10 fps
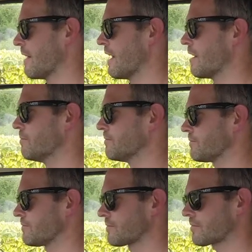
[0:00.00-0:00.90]
Um,
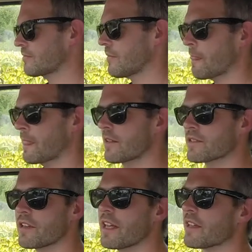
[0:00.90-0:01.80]

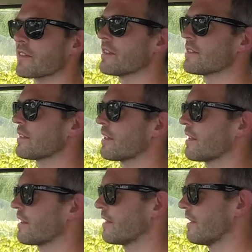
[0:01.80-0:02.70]
so yeah, this uh,